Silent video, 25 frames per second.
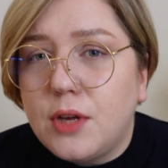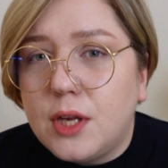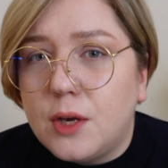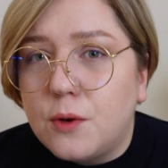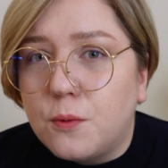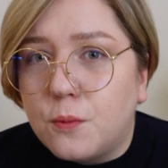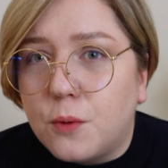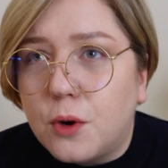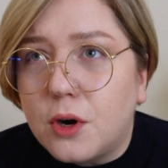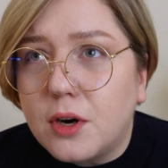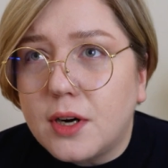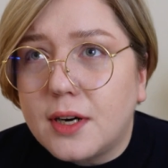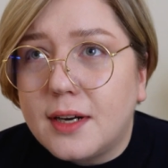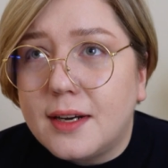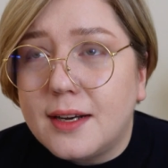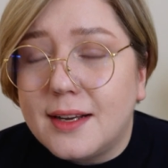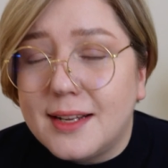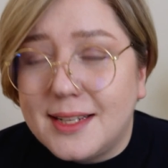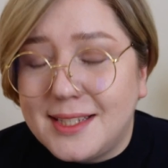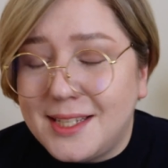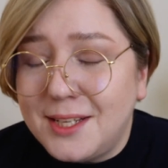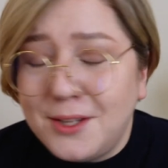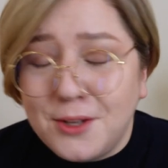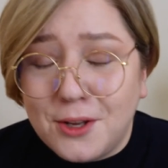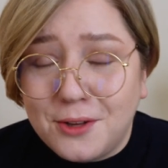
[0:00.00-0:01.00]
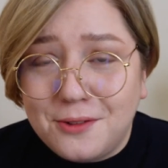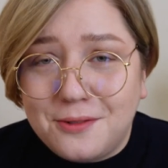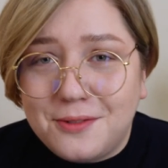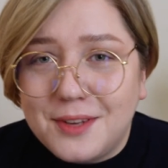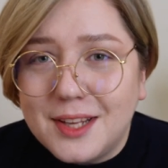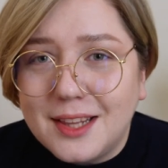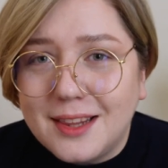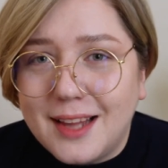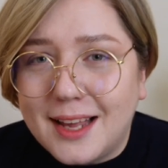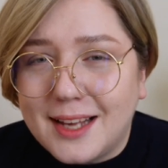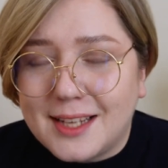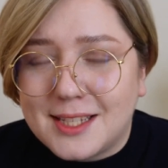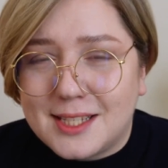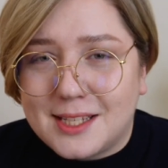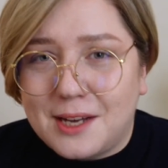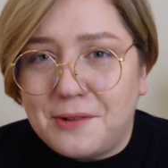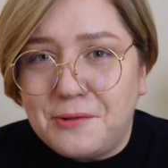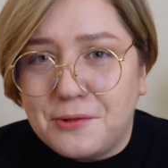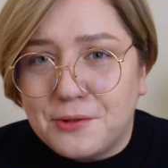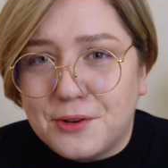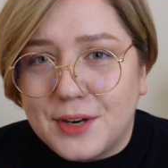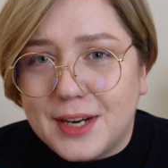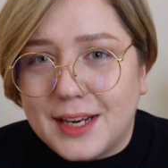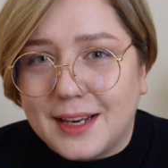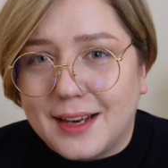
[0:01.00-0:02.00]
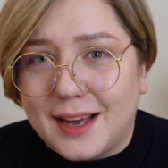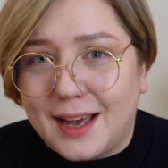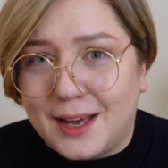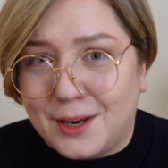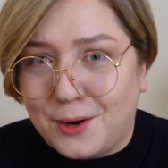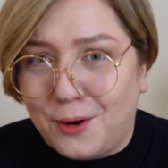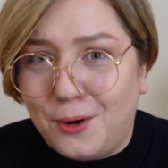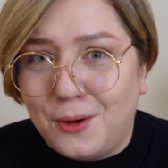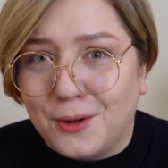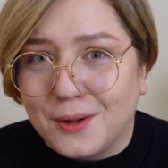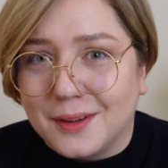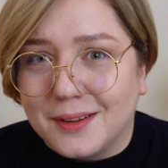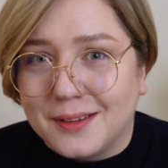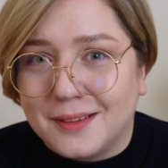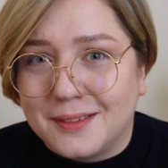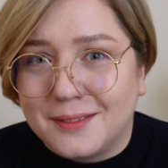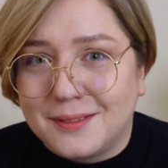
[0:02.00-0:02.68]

he worked did not feel like suffering at all.